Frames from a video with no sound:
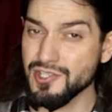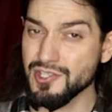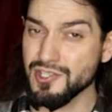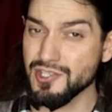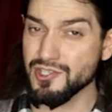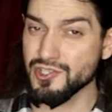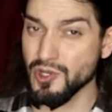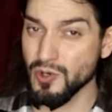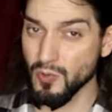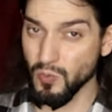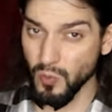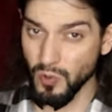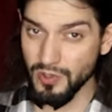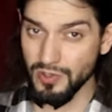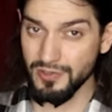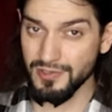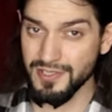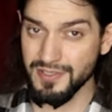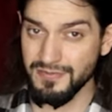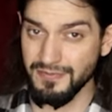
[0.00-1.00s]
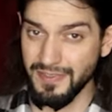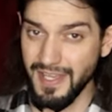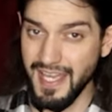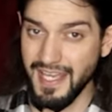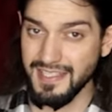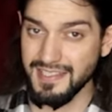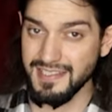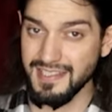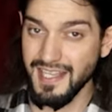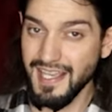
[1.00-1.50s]
major world
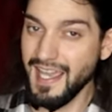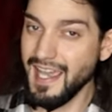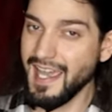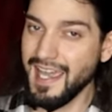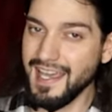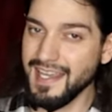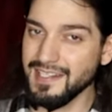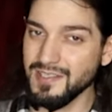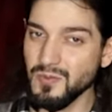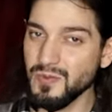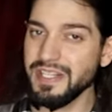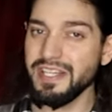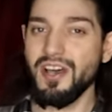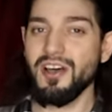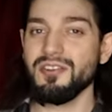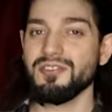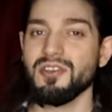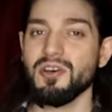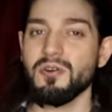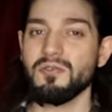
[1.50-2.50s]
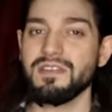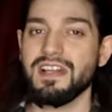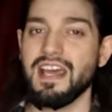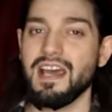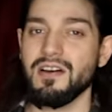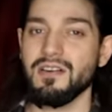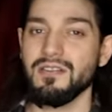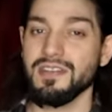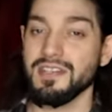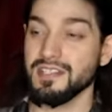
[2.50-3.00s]
event, and we all know
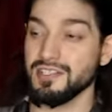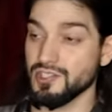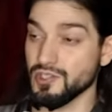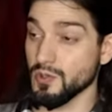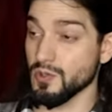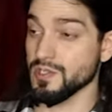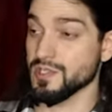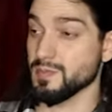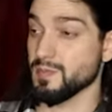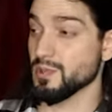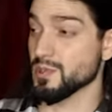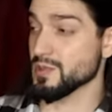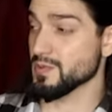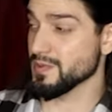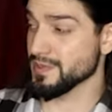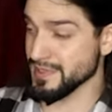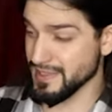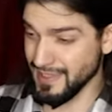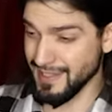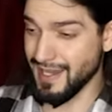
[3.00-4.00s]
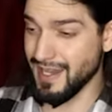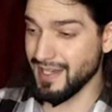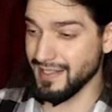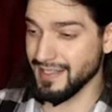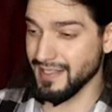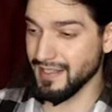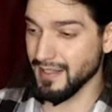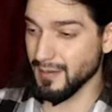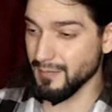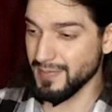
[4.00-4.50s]
now that George Bush was
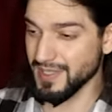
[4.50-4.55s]
lying